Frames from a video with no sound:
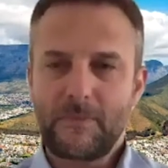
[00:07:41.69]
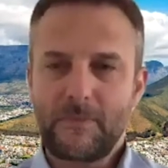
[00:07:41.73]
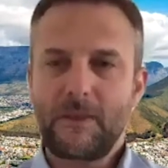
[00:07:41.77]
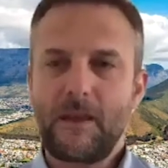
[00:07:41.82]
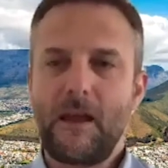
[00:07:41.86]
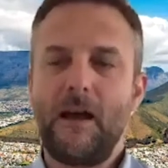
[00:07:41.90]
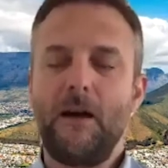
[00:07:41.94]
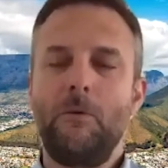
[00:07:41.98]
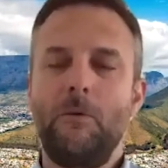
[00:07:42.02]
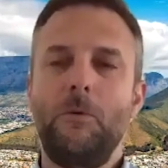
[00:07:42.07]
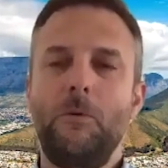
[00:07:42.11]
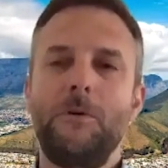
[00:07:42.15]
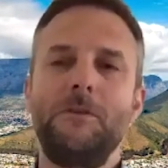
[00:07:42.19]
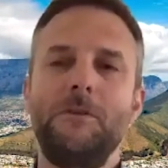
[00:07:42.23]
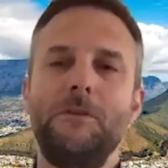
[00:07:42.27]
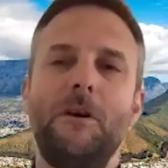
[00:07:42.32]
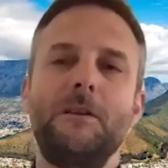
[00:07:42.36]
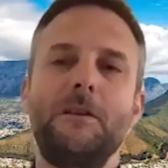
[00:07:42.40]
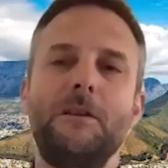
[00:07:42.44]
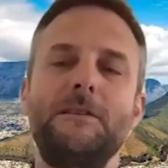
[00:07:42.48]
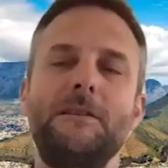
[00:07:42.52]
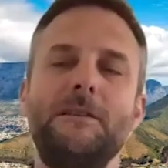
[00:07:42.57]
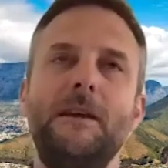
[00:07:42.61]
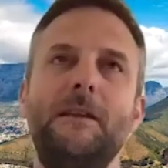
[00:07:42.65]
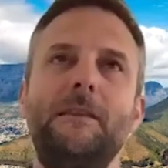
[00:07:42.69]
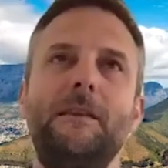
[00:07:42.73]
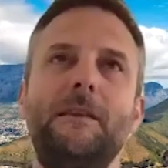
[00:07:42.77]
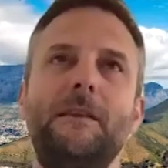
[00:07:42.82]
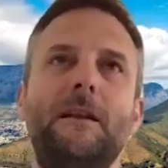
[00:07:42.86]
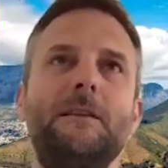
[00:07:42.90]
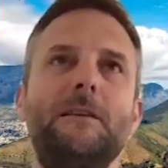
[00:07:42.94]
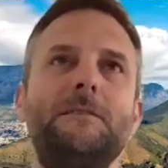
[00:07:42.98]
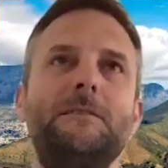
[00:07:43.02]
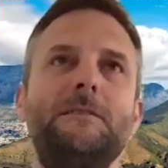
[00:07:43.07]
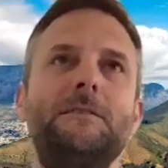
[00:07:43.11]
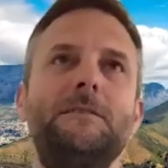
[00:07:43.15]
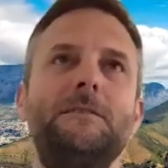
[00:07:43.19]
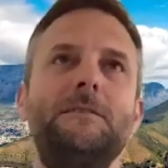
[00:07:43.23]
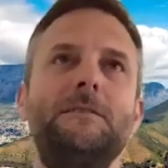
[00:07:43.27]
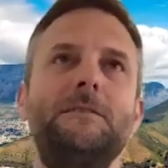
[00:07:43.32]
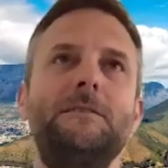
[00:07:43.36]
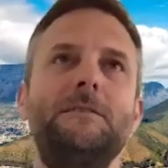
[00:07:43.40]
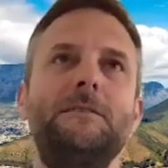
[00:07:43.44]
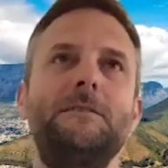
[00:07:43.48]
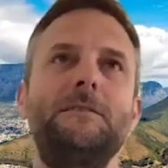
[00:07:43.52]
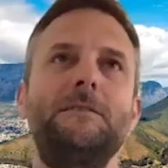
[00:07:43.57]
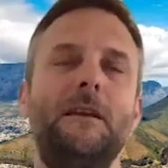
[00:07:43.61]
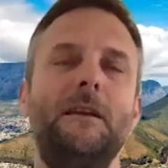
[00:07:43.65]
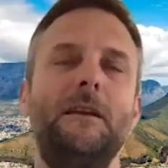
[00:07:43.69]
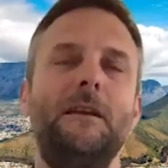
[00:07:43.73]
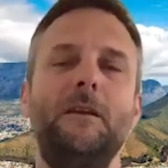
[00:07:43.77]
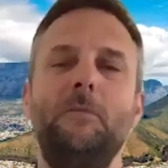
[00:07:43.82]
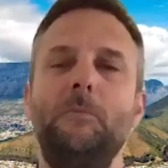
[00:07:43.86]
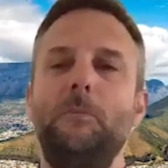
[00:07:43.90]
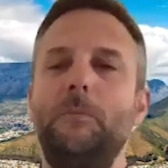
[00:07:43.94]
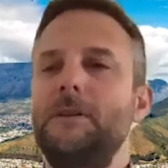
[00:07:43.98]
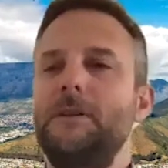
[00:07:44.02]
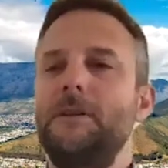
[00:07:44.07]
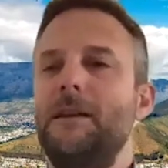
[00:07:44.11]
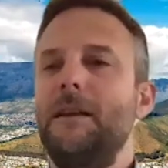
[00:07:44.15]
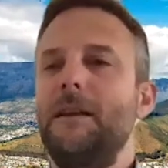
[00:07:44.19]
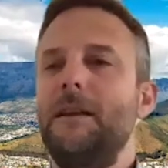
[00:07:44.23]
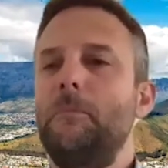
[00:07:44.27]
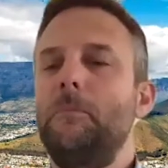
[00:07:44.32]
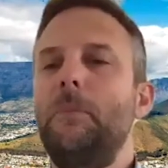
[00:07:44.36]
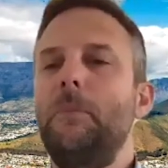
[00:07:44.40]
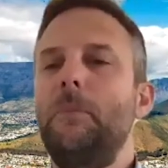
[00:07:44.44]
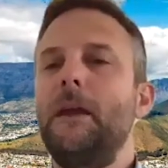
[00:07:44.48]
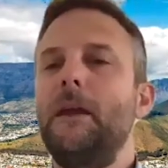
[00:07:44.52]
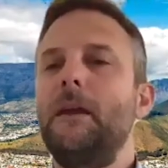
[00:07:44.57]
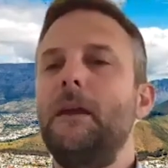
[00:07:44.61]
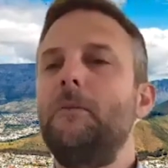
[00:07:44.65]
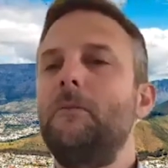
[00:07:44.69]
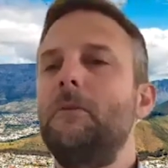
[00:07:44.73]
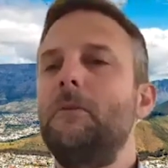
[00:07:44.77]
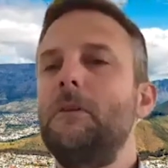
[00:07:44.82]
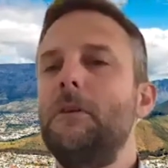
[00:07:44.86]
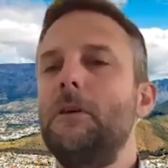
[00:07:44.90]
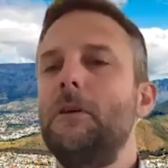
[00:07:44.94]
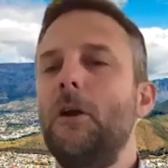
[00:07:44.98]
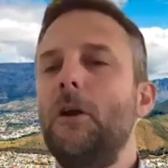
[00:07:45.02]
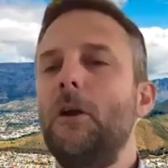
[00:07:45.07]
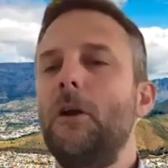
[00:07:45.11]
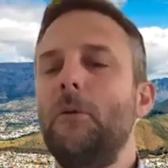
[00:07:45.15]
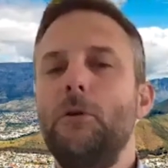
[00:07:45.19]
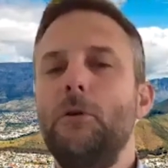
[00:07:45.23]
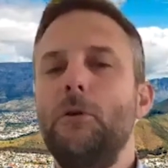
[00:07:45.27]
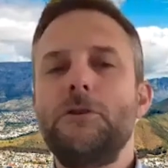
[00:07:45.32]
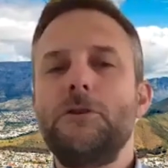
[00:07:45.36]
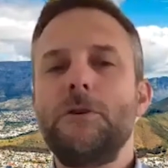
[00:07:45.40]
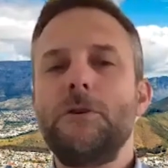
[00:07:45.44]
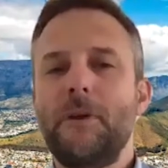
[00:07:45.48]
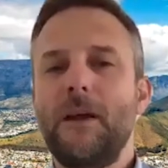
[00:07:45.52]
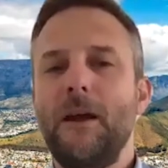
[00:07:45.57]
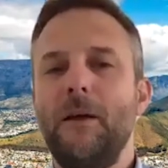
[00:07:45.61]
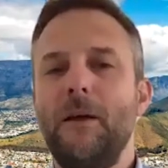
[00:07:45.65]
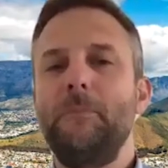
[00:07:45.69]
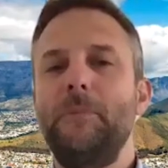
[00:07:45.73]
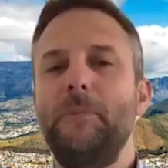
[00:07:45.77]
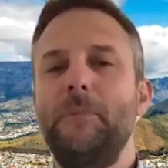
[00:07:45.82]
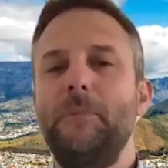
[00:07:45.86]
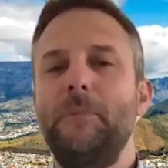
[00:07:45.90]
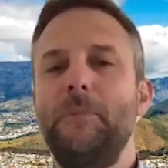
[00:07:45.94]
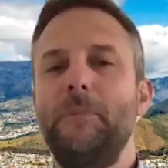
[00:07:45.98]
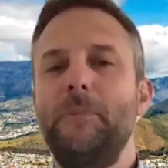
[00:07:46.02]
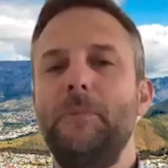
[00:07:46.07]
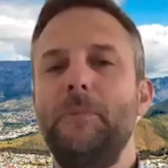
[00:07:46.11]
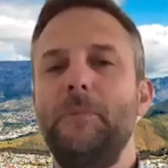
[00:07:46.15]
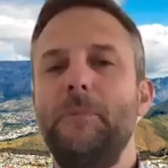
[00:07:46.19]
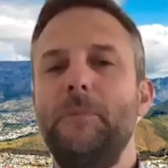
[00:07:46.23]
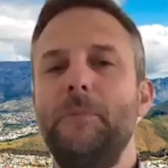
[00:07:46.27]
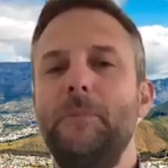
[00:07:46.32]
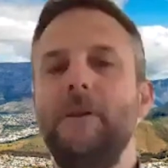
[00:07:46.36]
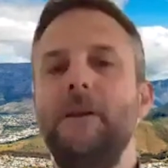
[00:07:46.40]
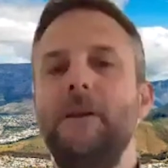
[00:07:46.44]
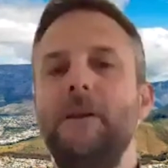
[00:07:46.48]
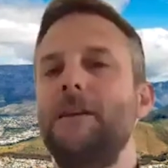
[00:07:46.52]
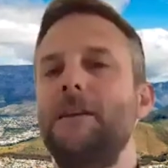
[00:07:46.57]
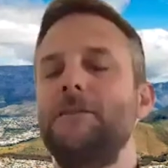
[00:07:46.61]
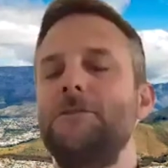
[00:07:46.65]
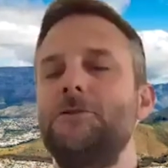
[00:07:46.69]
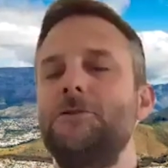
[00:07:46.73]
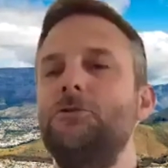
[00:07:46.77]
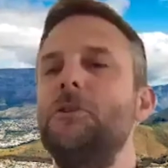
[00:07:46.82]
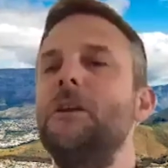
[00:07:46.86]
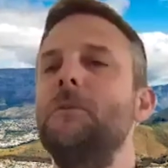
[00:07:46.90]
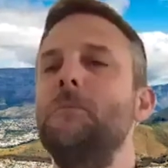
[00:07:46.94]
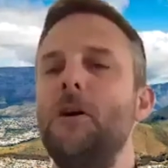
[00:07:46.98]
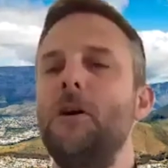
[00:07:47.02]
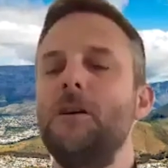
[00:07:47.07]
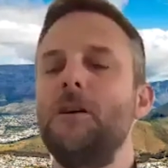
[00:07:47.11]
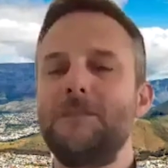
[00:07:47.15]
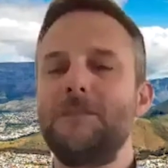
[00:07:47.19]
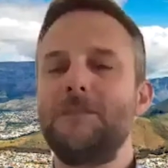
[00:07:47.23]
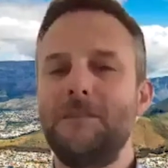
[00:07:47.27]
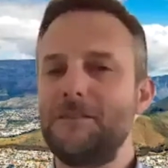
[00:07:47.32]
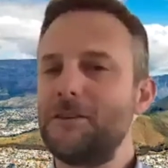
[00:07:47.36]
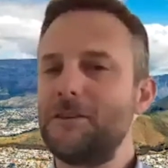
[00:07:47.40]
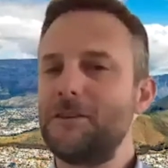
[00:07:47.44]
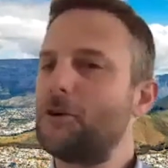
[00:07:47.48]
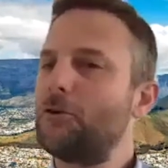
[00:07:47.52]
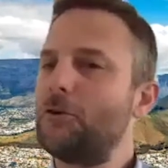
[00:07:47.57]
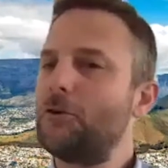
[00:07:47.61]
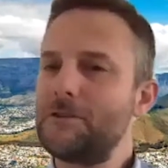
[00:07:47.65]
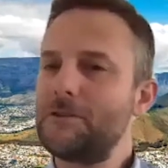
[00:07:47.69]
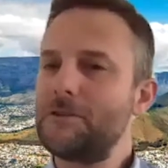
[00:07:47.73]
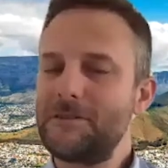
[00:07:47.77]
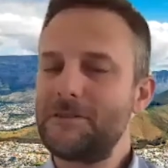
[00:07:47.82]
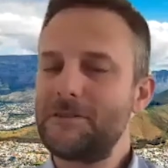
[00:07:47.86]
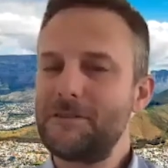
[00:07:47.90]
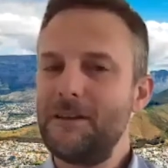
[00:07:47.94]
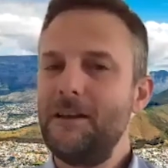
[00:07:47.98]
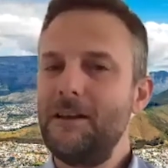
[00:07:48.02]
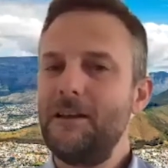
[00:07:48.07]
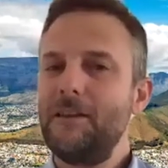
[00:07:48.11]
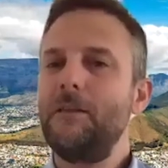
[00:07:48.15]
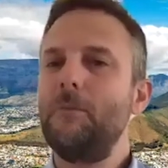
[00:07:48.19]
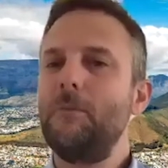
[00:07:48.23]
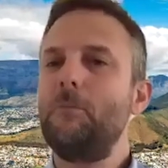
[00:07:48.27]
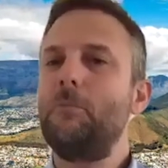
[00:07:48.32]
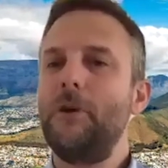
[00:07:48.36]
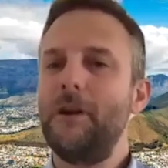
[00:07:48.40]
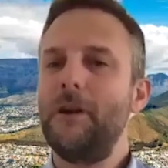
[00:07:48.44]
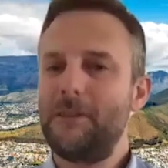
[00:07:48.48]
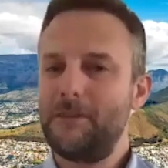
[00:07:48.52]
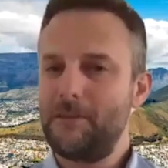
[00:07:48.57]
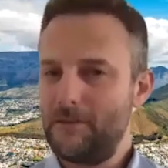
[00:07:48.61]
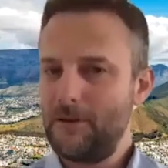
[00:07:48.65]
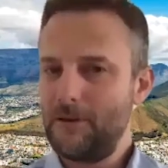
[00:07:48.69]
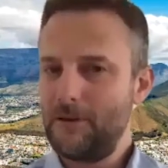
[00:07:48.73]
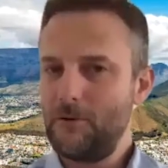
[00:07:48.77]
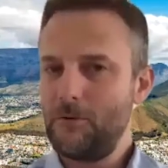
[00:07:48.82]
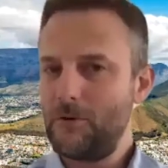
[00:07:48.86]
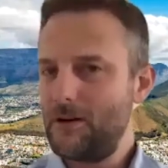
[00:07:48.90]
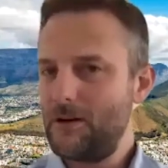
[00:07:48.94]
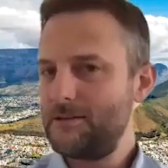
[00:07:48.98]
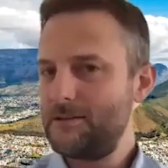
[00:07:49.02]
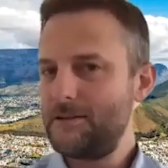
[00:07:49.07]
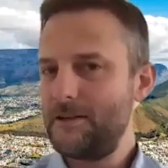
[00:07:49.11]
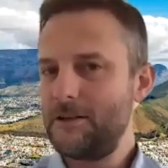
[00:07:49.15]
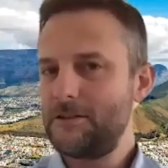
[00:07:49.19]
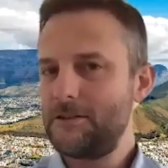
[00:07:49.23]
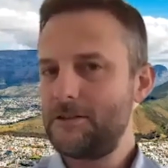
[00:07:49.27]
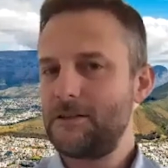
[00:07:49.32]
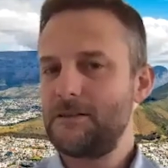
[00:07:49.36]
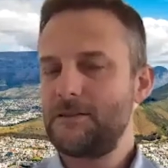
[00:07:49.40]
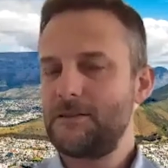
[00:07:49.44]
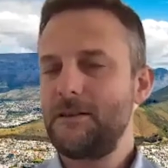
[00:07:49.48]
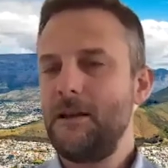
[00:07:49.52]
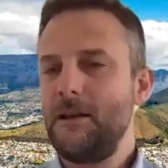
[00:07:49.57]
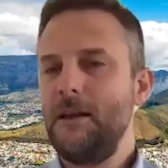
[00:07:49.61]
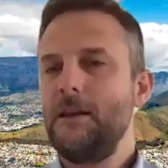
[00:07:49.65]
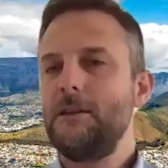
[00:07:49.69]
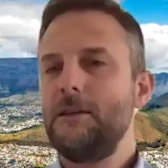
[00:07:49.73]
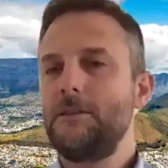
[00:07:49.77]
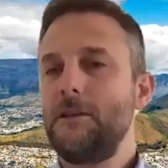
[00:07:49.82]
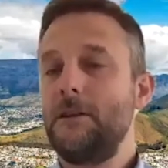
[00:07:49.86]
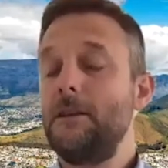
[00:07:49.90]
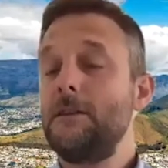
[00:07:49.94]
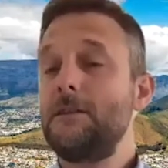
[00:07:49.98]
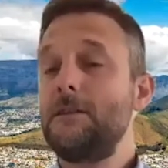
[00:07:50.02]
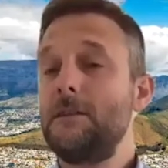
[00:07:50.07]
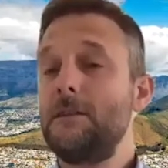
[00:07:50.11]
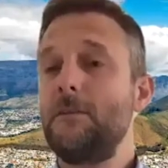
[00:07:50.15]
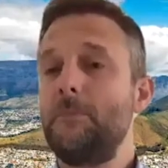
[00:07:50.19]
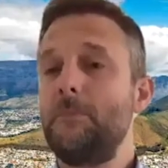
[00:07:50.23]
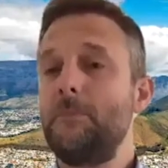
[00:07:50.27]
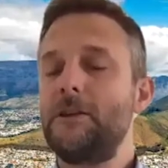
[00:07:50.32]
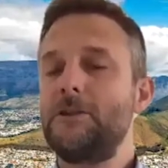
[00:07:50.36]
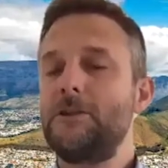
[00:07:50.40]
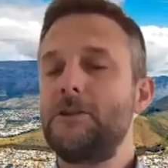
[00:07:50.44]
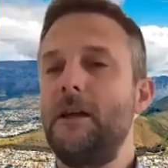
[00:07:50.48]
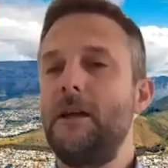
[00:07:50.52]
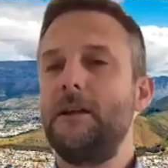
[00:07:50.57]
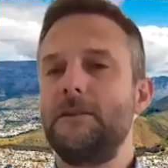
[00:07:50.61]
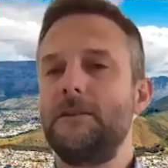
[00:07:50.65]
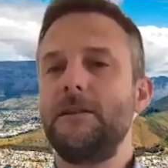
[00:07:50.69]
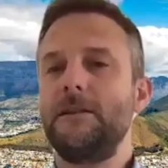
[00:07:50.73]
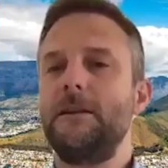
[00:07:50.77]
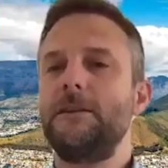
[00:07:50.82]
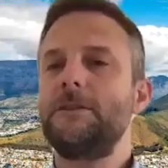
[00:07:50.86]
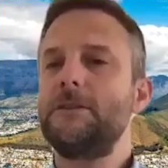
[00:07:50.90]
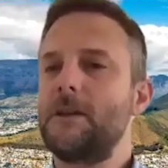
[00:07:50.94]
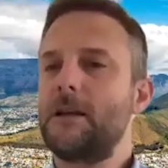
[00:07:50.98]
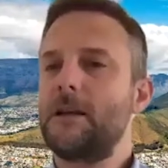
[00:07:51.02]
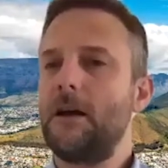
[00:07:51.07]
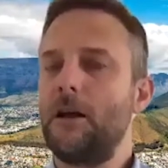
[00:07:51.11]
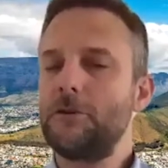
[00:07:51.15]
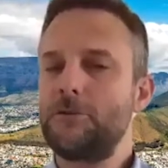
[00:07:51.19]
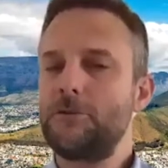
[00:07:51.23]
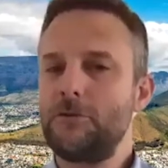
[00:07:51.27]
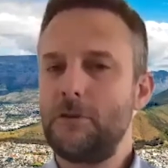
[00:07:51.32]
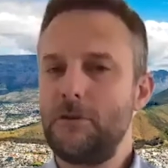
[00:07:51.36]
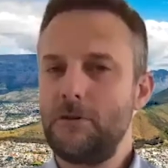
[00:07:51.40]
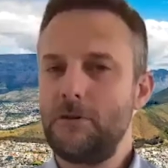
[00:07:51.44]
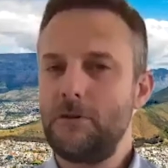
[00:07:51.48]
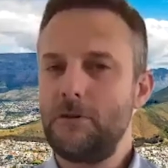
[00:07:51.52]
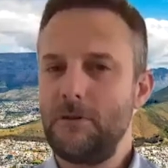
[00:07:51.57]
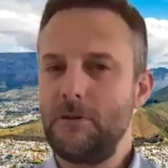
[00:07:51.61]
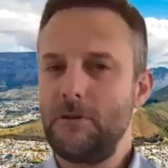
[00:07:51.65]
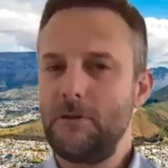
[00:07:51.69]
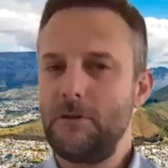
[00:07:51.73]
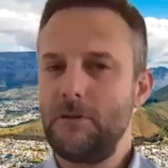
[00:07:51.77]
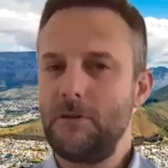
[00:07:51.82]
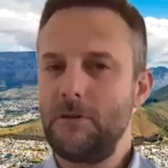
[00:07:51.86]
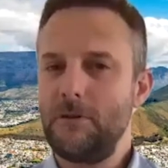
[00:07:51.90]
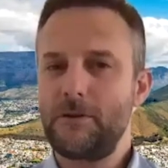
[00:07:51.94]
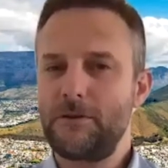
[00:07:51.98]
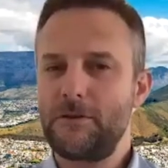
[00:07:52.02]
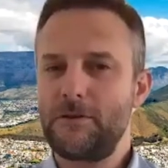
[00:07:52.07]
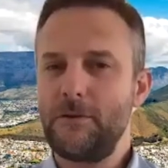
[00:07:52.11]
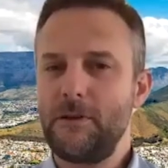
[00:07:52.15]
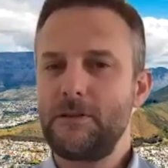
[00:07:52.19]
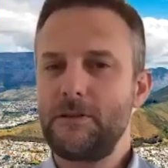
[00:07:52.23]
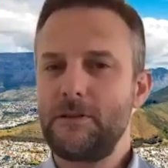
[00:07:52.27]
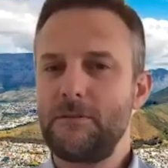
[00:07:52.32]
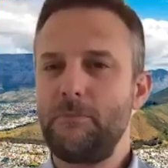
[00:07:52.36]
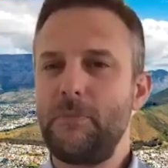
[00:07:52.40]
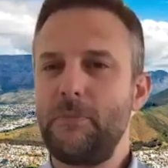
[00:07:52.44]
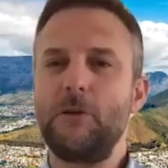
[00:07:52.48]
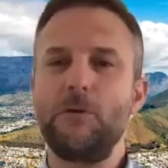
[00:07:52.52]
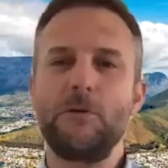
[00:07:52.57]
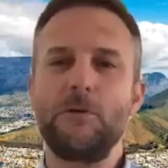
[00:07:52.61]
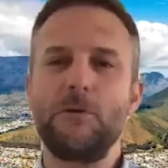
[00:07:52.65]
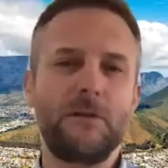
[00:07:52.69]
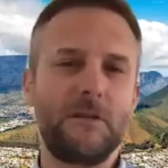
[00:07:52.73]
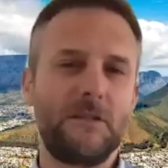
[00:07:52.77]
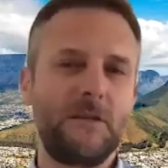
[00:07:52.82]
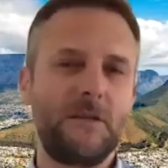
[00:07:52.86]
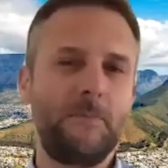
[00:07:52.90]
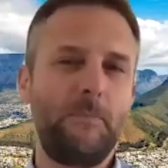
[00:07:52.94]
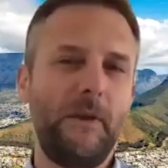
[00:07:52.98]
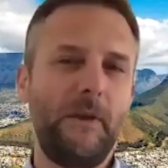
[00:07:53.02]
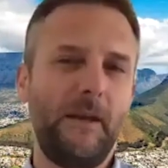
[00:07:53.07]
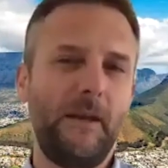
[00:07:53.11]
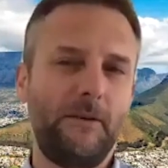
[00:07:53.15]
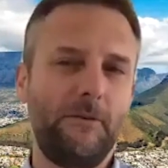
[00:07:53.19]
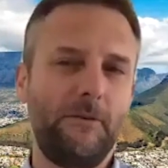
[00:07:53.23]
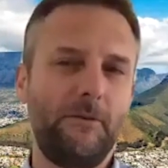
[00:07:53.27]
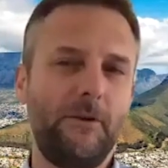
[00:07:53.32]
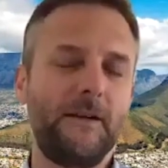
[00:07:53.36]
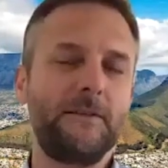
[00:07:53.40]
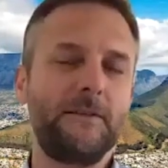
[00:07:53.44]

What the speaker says: I would not say that I see any particular big, blue chip company that has truly mastered this across the breadth of the organizations. So this is a big challenge, and it's a cultural part to it, but also speed, right?